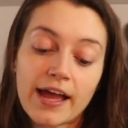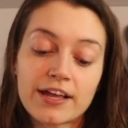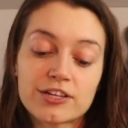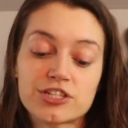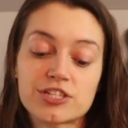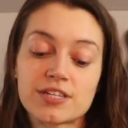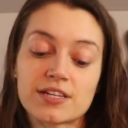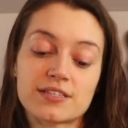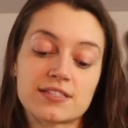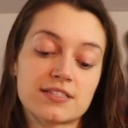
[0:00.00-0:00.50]

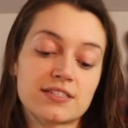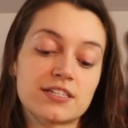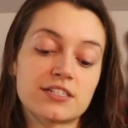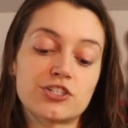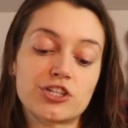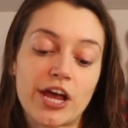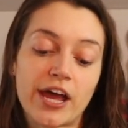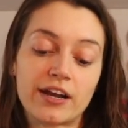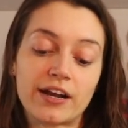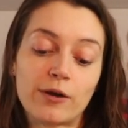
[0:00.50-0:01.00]
She says to
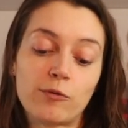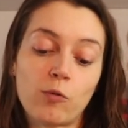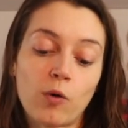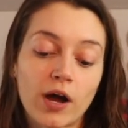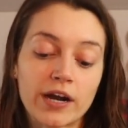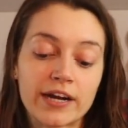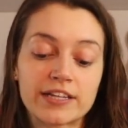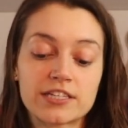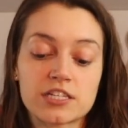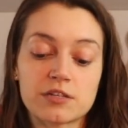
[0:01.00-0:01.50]
Jed, I
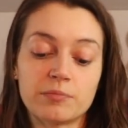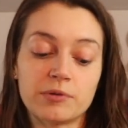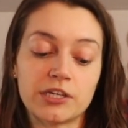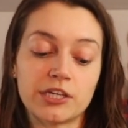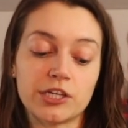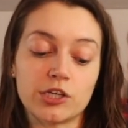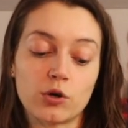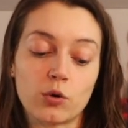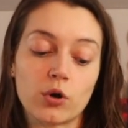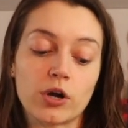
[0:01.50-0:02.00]
want it to
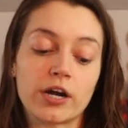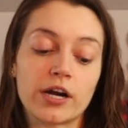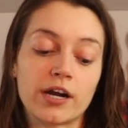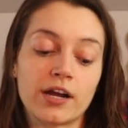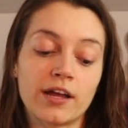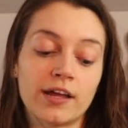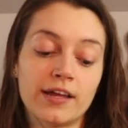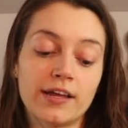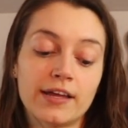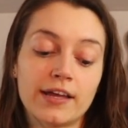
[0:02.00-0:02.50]
be
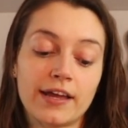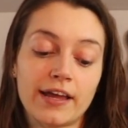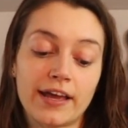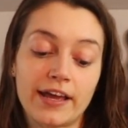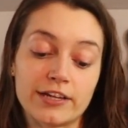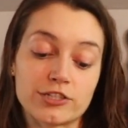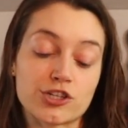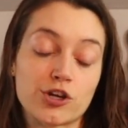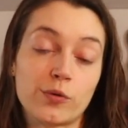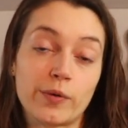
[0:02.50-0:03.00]
your
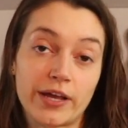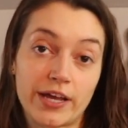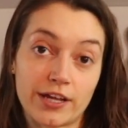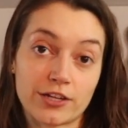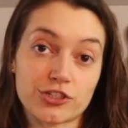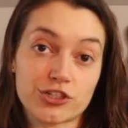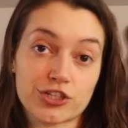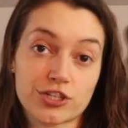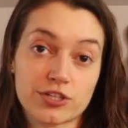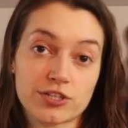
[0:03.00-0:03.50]
H O
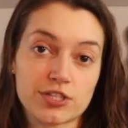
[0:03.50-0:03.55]
H.